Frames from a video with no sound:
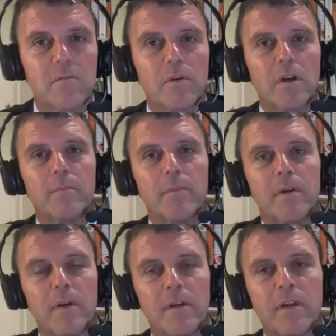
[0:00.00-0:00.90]

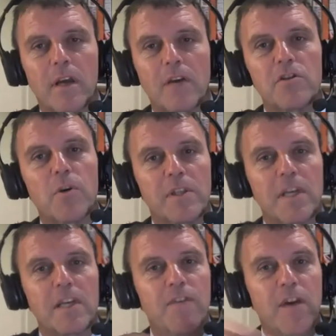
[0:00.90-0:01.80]
and the countries who
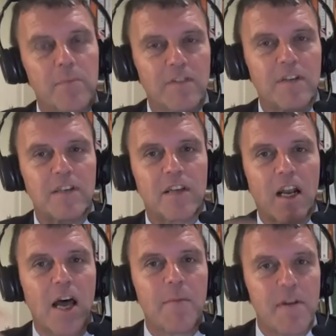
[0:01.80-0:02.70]
identify themselves as the
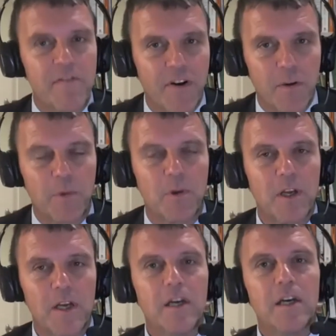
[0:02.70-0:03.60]
climate vulnerable
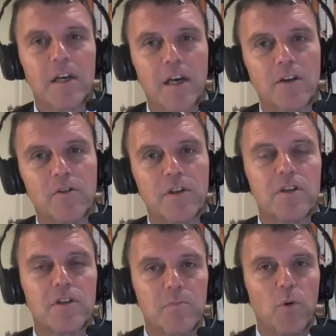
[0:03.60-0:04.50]
countries,
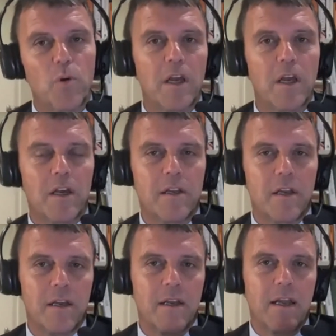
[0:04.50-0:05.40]
smaller
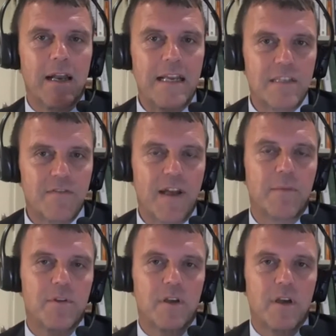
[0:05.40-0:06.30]
and less
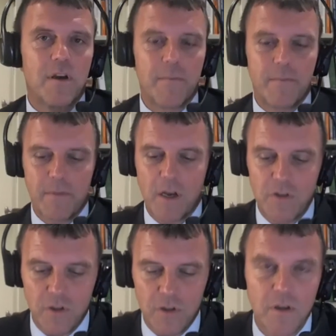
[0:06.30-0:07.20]
developed
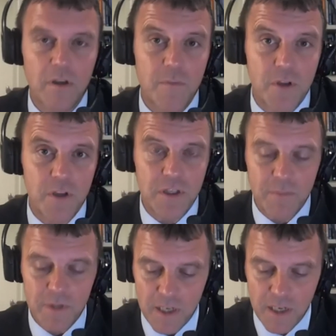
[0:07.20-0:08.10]
coastal communities in
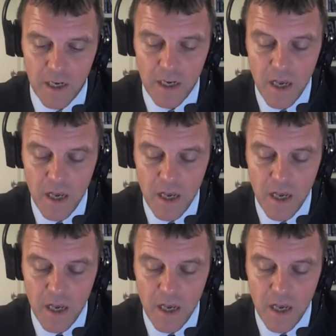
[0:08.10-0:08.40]
particular,